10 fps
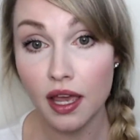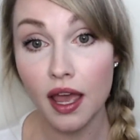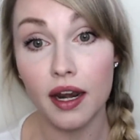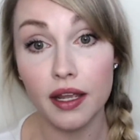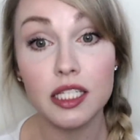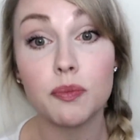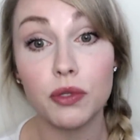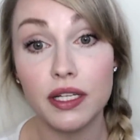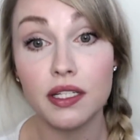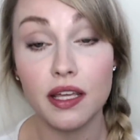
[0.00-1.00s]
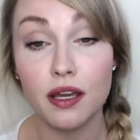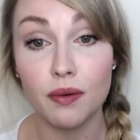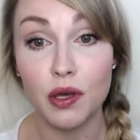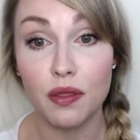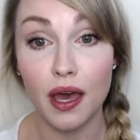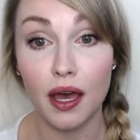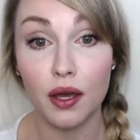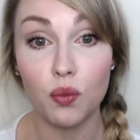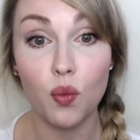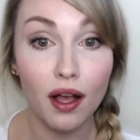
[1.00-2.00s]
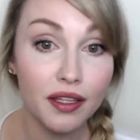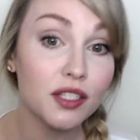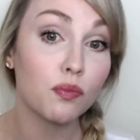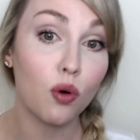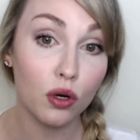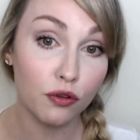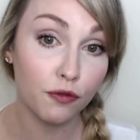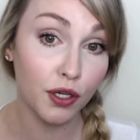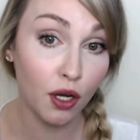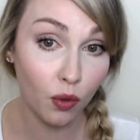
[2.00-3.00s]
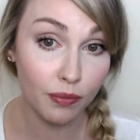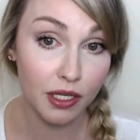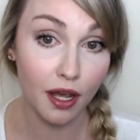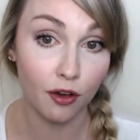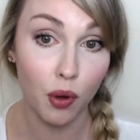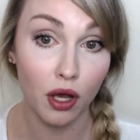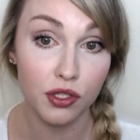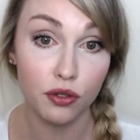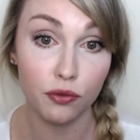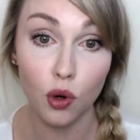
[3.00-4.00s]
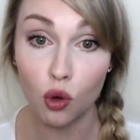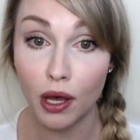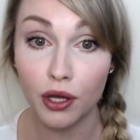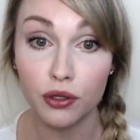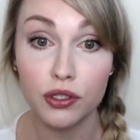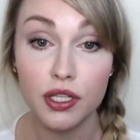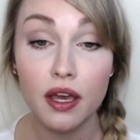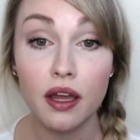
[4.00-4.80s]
and I explain to them that while it's important for young women to have positive role models,